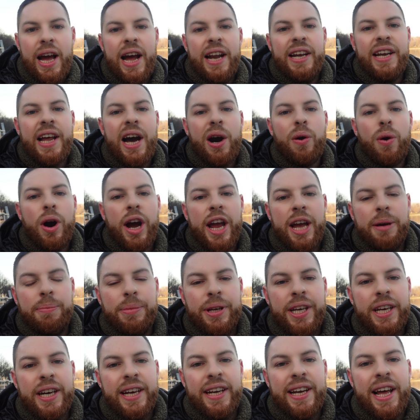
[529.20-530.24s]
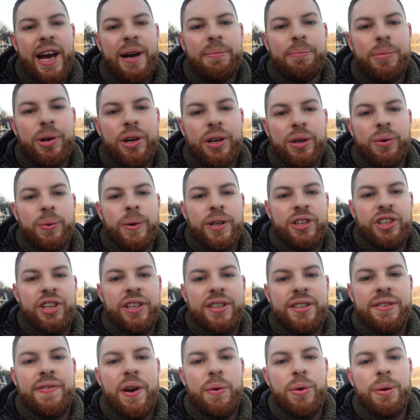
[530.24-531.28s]
And now I am here in Hamburg, which
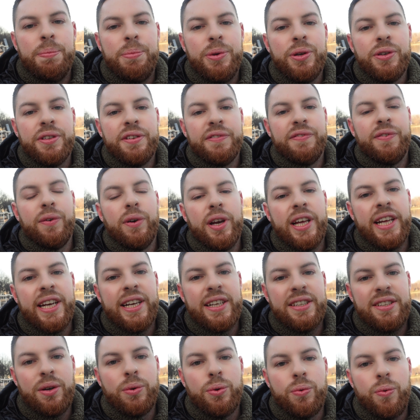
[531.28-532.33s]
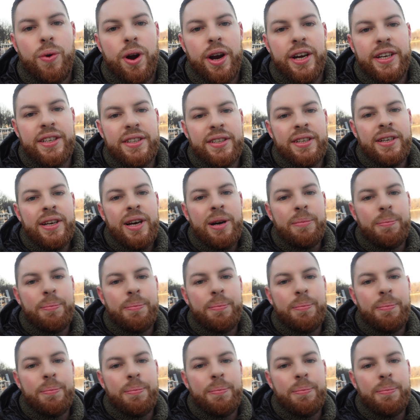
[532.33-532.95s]
is very beautiful in its own right,